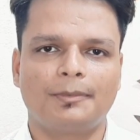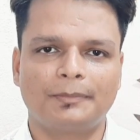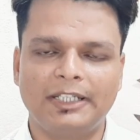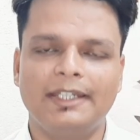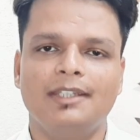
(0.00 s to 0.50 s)

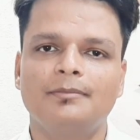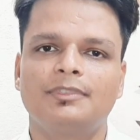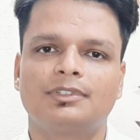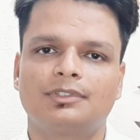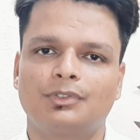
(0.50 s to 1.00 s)

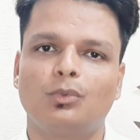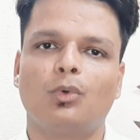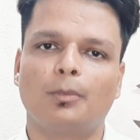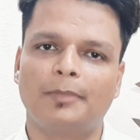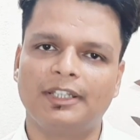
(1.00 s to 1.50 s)
names to
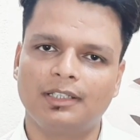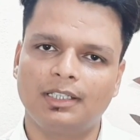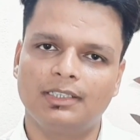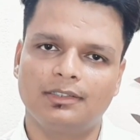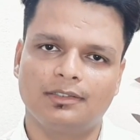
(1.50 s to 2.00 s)

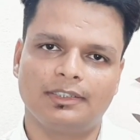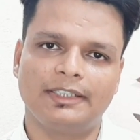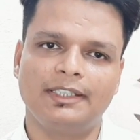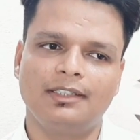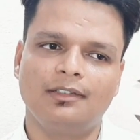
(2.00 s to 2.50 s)
open
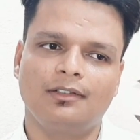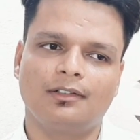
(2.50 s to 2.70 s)
the